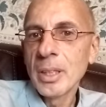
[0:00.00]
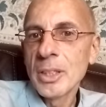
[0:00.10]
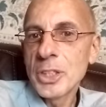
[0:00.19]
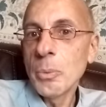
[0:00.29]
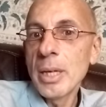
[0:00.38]

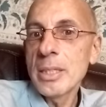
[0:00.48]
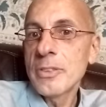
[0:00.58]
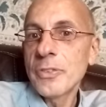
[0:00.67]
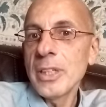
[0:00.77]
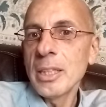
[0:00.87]
She wants
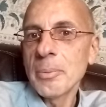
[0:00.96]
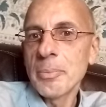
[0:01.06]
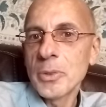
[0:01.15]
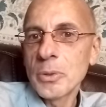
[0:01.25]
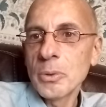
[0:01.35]

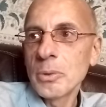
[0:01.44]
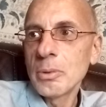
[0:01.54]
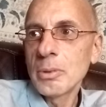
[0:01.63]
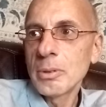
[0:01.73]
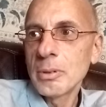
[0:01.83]
freedom
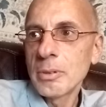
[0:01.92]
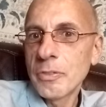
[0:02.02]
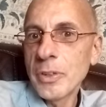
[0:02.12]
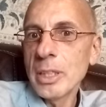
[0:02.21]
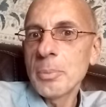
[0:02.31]
to
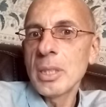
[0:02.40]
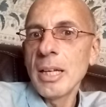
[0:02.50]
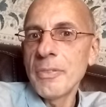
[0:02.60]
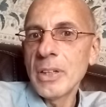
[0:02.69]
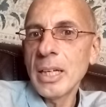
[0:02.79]
freedom to
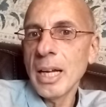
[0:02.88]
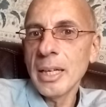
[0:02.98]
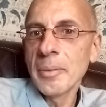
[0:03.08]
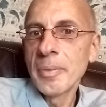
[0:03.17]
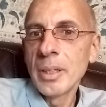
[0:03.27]
love the
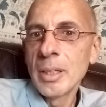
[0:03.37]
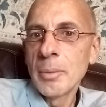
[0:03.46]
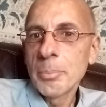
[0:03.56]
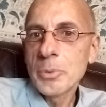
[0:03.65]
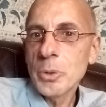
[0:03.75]
guy,
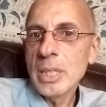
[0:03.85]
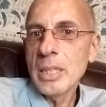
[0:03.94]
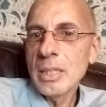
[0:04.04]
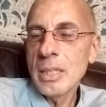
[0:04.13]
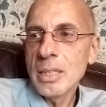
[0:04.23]
so
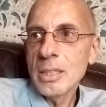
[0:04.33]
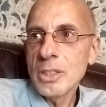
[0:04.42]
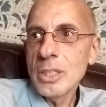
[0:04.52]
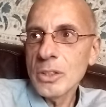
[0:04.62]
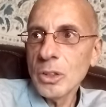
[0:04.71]
he,
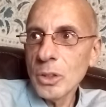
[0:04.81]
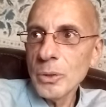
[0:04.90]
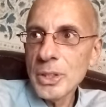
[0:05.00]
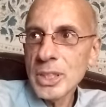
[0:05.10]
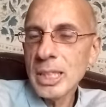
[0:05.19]
she's
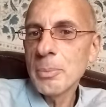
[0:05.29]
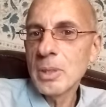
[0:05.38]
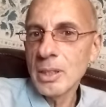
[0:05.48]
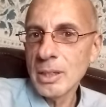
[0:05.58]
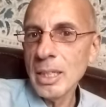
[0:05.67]
encouraging him
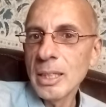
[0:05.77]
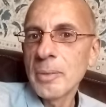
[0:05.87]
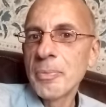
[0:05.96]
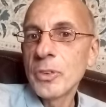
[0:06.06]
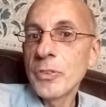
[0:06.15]
to think,
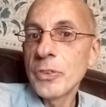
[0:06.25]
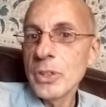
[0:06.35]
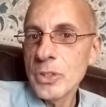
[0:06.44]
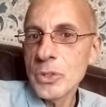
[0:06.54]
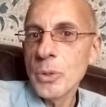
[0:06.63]
to free
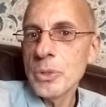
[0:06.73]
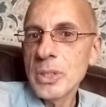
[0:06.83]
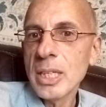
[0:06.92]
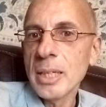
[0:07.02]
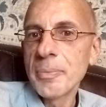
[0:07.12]

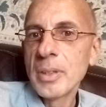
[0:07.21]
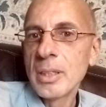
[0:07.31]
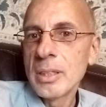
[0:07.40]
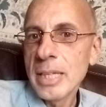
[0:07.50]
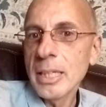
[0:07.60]
associate.
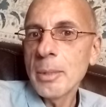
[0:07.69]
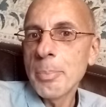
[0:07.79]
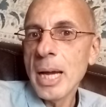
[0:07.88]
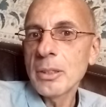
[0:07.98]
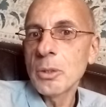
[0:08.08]
Take it
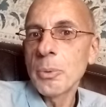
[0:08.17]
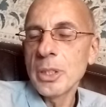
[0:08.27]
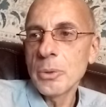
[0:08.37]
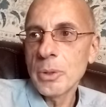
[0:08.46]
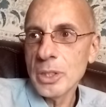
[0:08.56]
back to when
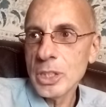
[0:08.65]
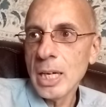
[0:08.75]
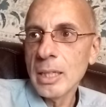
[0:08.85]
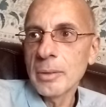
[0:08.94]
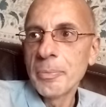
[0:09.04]
you were a
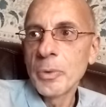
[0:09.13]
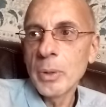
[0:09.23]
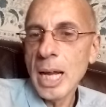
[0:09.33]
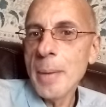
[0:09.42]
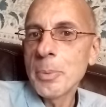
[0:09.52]
child.
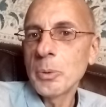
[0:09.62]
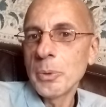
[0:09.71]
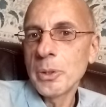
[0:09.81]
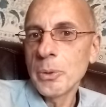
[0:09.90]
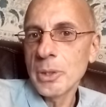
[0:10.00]
What happened
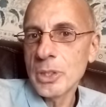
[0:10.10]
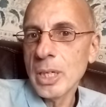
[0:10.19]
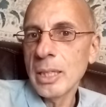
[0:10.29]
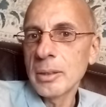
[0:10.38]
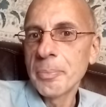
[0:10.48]
when you were a
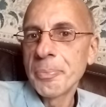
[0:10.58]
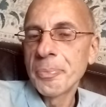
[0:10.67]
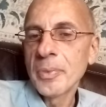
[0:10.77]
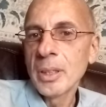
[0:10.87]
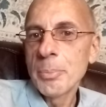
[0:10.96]
child?
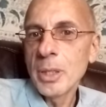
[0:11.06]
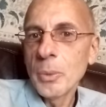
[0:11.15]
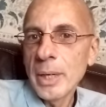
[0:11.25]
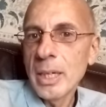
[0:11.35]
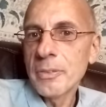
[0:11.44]
Be
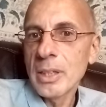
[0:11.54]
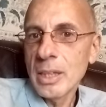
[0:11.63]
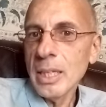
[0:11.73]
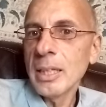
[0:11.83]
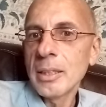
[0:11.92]
aware of it.
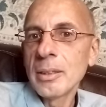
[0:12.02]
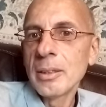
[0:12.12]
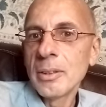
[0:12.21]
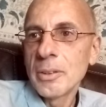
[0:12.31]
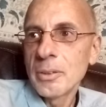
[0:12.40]
Think.
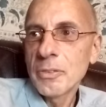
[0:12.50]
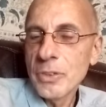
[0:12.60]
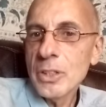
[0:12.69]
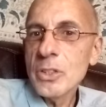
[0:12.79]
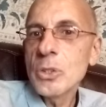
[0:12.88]

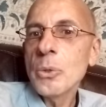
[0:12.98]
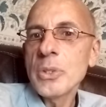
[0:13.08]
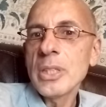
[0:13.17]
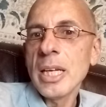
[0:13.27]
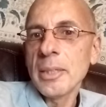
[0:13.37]
Free
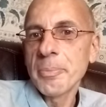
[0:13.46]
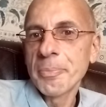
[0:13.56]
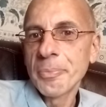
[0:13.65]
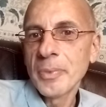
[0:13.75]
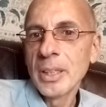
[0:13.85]
associate.
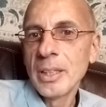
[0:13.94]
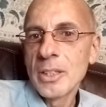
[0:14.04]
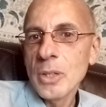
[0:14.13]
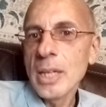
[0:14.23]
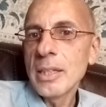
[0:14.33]

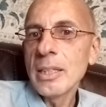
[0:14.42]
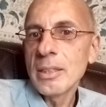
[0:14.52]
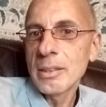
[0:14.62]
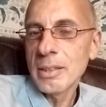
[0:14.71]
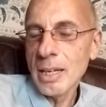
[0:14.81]
So I
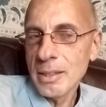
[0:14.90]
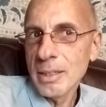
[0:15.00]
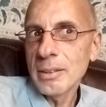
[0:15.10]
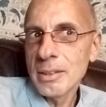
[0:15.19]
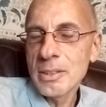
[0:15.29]
think I
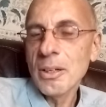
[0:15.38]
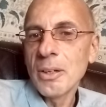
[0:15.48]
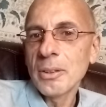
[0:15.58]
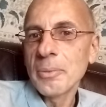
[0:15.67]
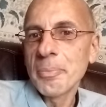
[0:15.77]
think this
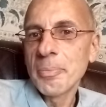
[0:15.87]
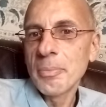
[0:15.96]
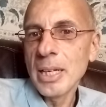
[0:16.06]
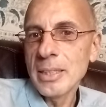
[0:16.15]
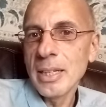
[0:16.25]
song,
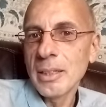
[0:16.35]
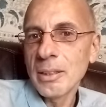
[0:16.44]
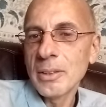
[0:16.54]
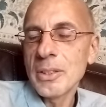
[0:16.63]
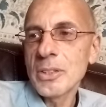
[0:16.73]
my take
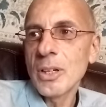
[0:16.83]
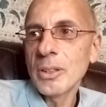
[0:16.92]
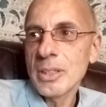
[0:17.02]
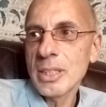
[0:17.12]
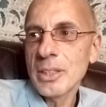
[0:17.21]
on this
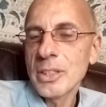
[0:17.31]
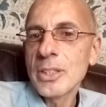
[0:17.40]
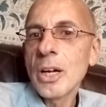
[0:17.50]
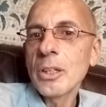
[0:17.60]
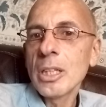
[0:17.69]
song is that she's
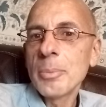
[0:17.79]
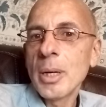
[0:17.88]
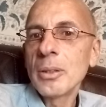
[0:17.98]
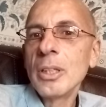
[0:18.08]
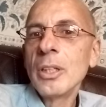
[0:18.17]
talking
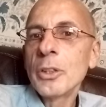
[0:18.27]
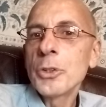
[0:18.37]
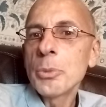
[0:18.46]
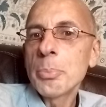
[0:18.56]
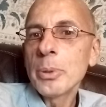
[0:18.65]
about
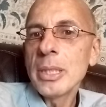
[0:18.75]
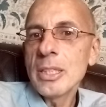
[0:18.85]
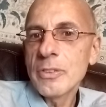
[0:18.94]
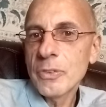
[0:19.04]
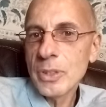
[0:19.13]
could you
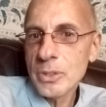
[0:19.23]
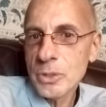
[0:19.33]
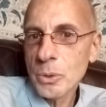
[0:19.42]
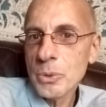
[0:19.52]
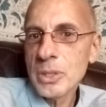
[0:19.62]
please free
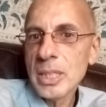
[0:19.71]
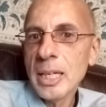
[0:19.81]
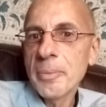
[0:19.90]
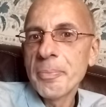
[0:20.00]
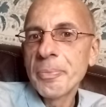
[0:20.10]

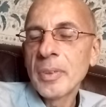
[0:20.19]
associate?